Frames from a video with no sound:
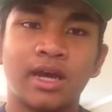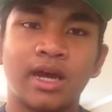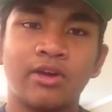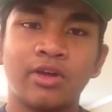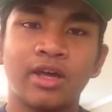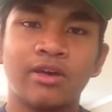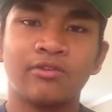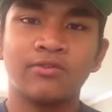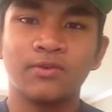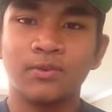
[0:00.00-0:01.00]
I don't
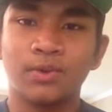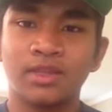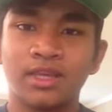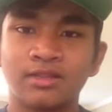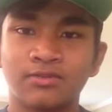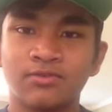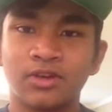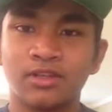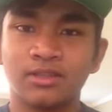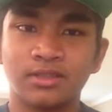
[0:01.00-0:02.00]
have 1,000
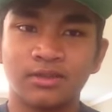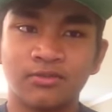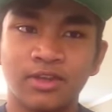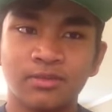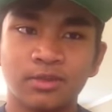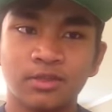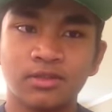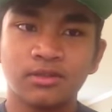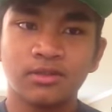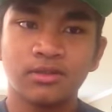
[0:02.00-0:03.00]
friends on Facebook.
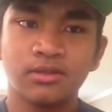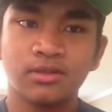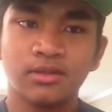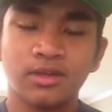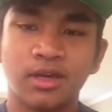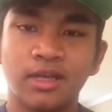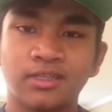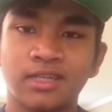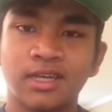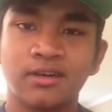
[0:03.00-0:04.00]
I
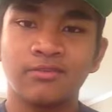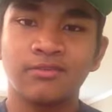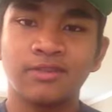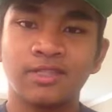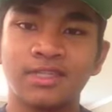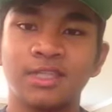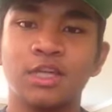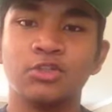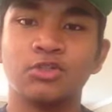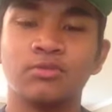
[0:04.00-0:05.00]
just have
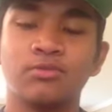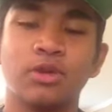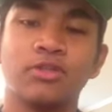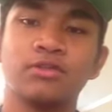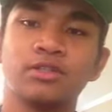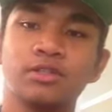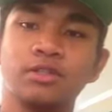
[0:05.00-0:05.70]
1,600 brothers.